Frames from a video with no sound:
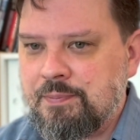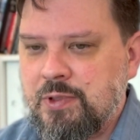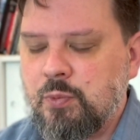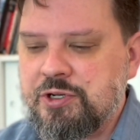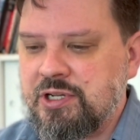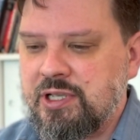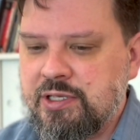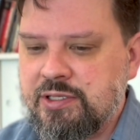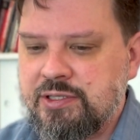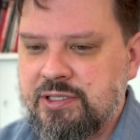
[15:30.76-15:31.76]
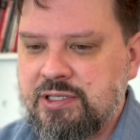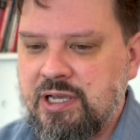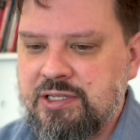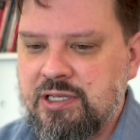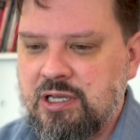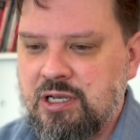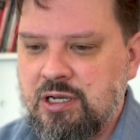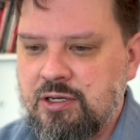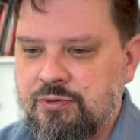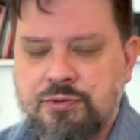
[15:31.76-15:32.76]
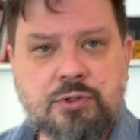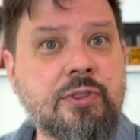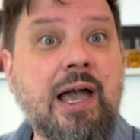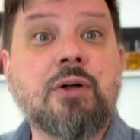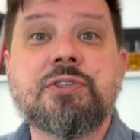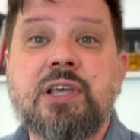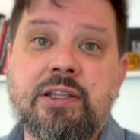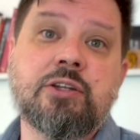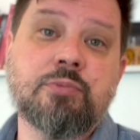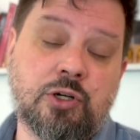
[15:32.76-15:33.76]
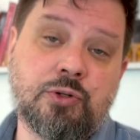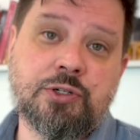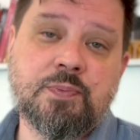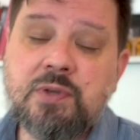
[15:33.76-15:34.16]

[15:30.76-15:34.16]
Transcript: which is this idea of sort of the outside-in approach.